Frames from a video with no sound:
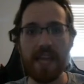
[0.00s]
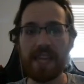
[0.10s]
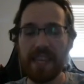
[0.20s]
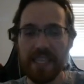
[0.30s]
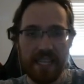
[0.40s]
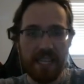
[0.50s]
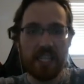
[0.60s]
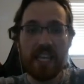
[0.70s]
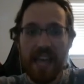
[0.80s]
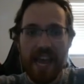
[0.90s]
This is
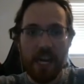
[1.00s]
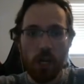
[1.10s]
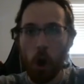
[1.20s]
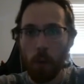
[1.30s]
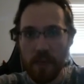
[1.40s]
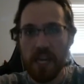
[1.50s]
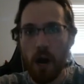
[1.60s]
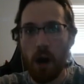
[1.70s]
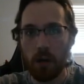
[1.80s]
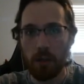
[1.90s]
the end-all
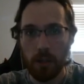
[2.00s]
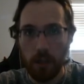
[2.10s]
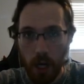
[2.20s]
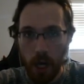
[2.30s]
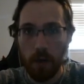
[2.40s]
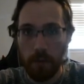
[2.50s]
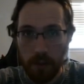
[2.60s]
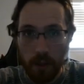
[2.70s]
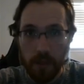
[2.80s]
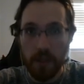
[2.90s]
be-all of
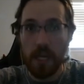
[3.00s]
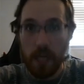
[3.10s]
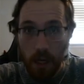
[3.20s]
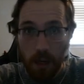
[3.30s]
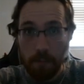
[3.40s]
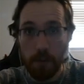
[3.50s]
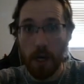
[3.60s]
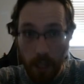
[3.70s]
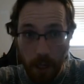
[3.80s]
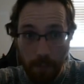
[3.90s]
the
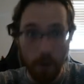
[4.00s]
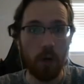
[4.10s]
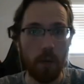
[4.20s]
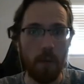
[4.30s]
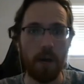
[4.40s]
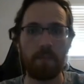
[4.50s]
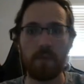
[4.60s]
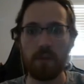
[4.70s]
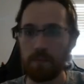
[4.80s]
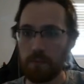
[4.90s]
bug Pokemon.
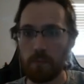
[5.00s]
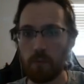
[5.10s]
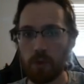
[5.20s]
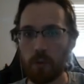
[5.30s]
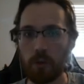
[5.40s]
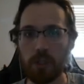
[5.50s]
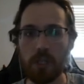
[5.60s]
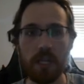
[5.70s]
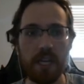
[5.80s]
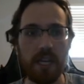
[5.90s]
So we're just
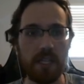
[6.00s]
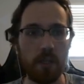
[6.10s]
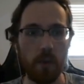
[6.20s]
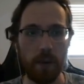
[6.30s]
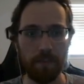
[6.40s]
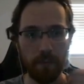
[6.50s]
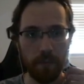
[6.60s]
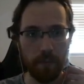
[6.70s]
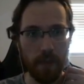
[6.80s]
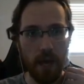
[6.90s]
going to get into it.
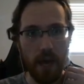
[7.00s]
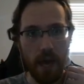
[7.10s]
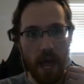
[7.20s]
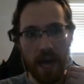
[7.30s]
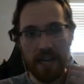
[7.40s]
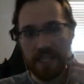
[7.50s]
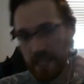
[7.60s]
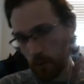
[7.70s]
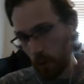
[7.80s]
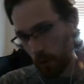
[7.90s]
A
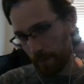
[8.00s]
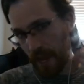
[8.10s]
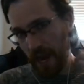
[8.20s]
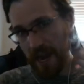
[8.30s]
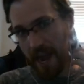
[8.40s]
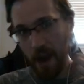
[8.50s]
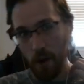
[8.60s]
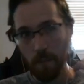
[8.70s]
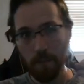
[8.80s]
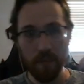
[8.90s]
Selgor. Now,